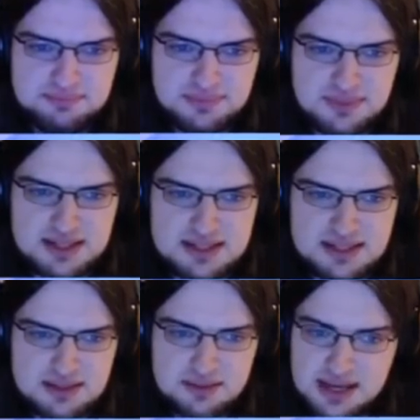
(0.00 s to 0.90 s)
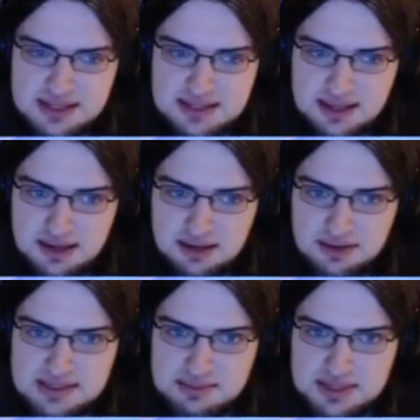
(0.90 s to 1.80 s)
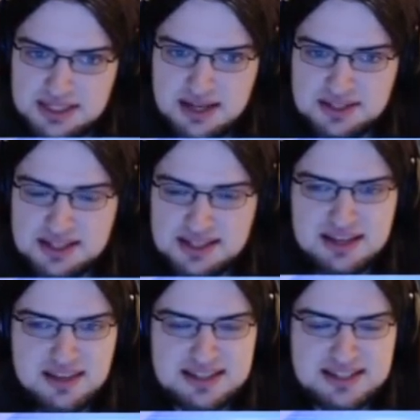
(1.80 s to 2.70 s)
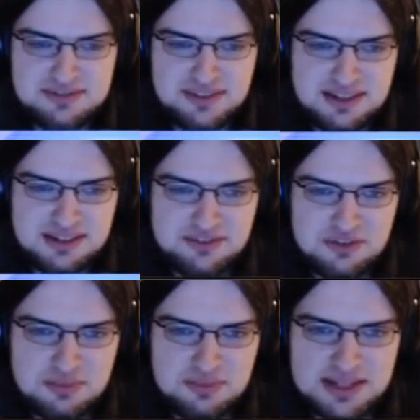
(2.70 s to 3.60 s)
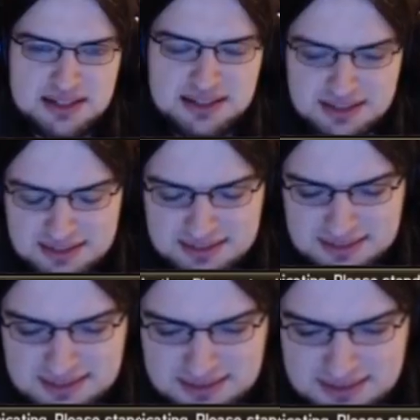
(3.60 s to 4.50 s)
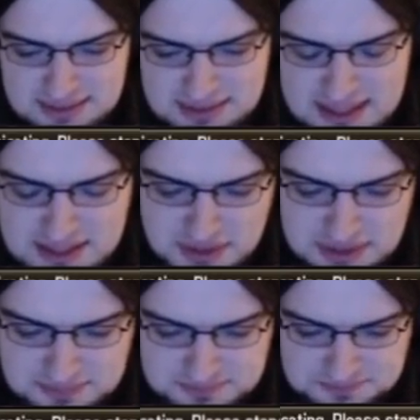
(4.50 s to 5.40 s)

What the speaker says: nice. So that's a lot of damage. Yeah, I was going to say that's definitely Life Orb, but that's fine.